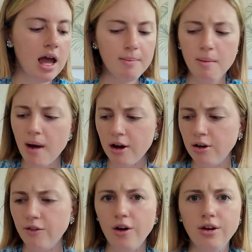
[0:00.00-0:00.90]
And my
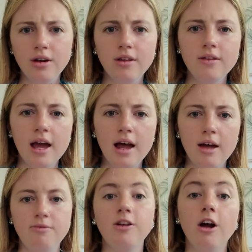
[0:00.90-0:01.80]
microphone that
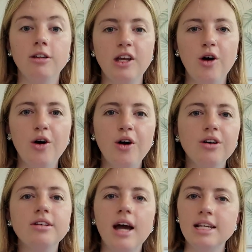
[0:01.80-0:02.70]
I've currently got
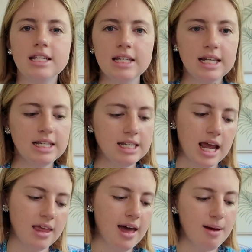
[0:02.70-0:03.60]
on, I didn't need to
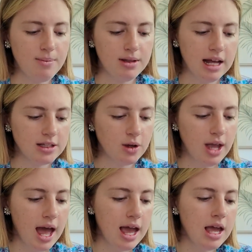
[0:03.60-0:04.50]
take that, but that's
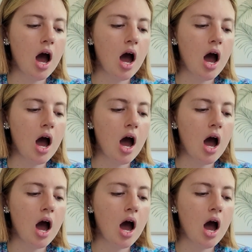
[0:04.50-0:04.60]
okay.